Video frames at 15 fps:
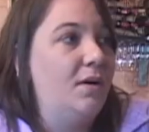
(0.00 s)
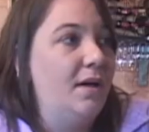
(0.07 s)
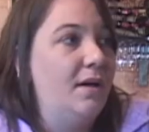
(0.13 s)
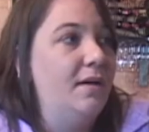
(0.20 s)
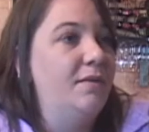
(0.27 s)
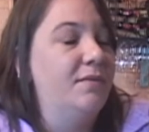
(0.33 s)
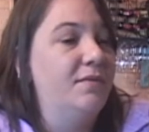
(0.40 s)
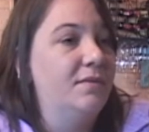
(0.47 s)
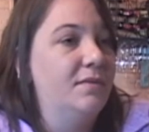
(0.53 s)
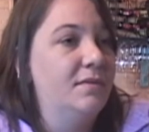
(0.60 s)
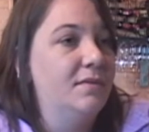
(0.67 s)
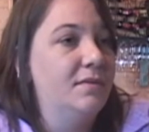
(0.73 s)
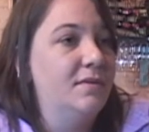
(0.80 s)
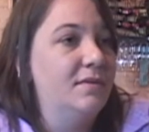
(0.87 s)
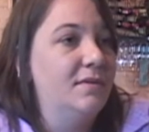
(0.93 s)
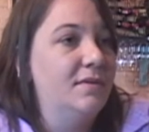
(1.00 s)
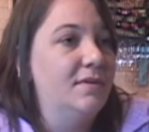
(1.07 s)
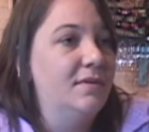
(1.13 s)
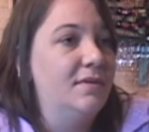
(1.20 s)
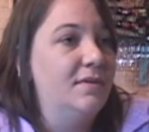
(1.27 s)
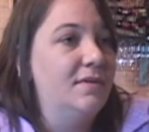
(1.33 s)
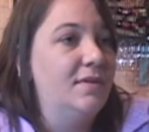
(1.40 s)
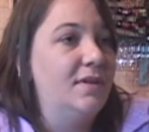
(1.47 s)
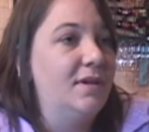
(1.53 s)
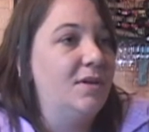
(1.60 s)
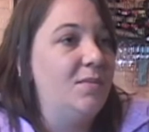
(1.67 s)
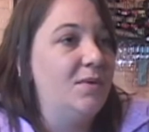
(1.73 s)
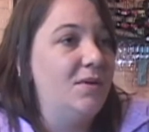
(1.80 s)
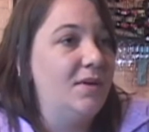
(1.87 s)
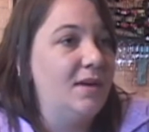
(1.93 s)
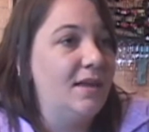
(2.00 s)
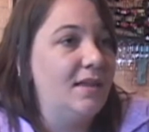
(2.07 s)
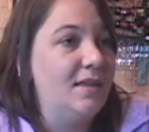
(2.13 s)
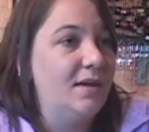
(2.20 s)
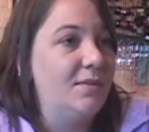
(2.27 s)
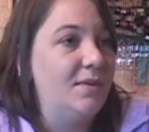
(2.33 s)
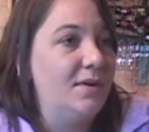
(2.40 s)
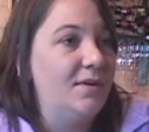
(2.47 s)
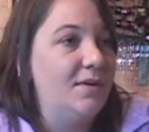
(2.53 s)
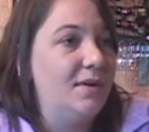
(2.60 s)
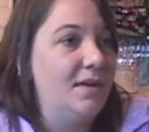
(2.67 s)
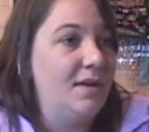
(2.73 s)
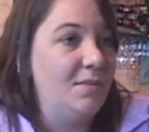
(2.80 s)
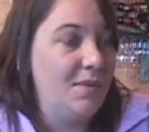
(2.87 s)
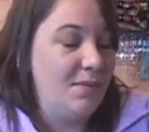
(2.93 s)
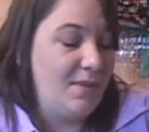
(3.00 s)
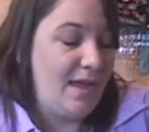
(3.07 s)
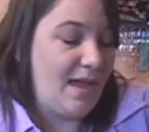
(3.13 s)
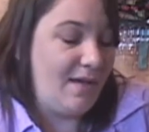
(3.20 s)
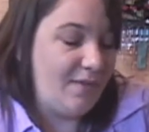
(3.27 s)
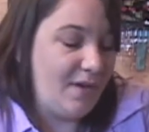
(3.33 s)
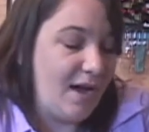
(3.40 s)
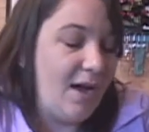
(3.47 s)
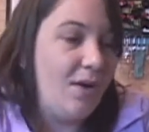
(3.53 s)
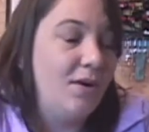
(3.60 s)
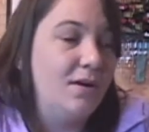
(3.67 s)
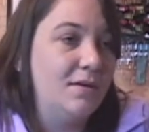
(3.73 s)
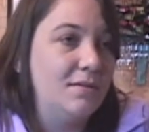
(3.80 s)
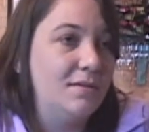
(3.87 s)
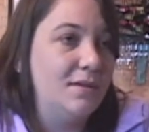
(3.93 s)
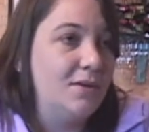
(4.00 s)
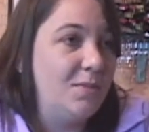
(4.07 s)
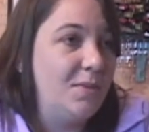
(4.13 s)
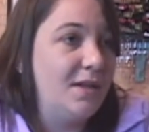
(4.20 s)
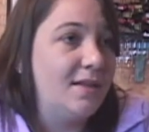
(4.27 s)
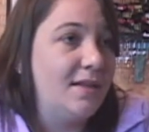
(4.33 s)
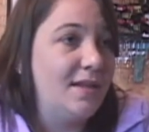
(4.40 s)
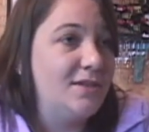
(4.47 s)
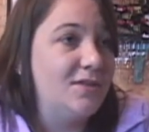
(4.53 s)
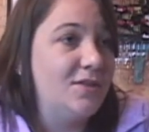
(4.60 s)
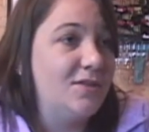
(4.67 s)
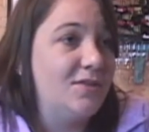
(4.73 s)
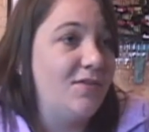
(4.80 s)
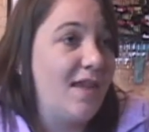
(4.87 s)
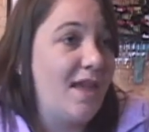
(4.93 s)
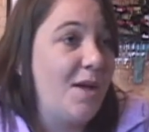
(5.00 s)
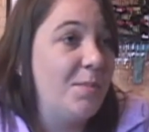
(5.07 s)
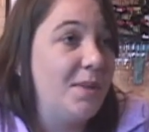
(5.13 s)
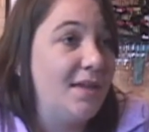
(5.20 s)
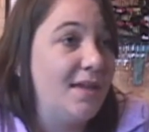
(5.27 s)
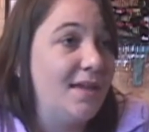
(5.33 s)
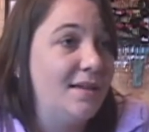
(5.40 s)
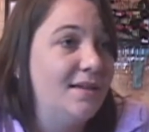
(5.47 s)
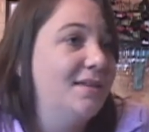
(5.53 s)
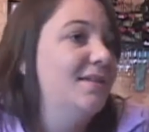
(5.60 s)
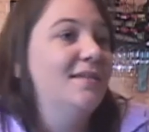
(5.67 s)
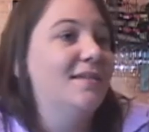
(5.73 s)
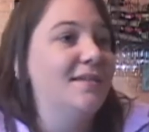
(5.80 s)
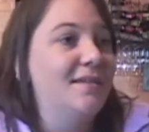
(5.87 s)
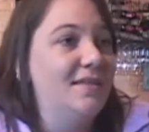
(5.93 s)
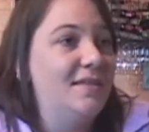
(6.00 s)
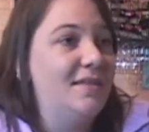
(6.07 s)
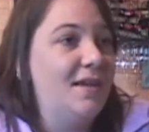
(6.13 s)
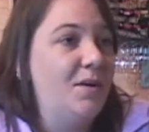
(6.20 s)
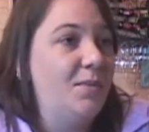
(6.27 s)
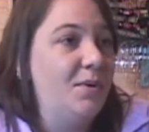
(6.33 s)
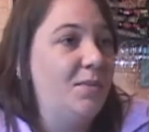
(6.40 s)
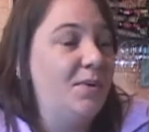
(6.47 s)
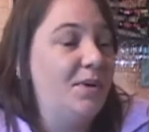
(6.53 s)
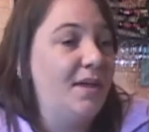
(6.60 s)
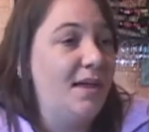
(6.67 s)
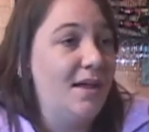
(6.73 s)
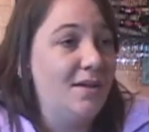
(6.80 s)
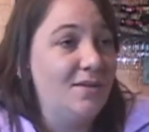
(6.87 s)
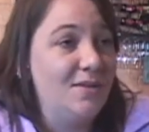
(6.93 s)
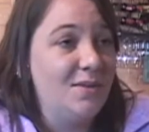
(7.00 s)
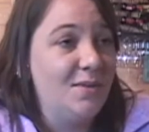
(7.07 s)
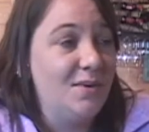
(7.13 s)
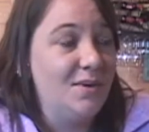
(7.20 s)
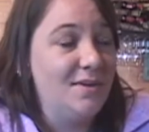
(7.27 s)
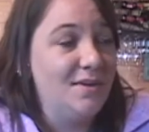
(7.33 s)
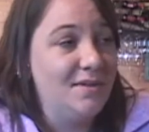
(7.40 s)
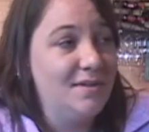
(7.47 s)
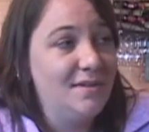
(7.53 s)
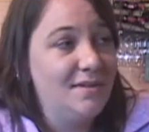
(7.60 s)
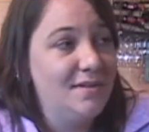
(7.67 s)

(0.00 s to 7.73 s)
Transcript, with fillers: of the community that we're creating. I mean, we have our little Michelangelo's family that we're putting out to the world.